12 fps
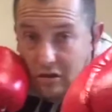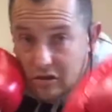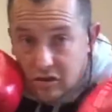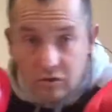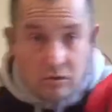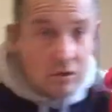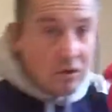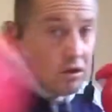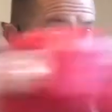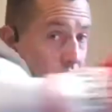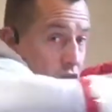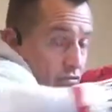2,
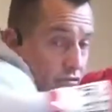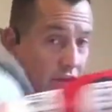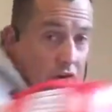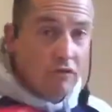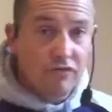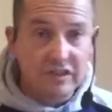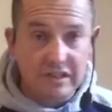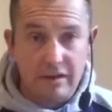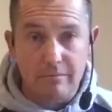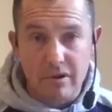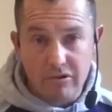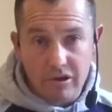3. Obviously I'm mirror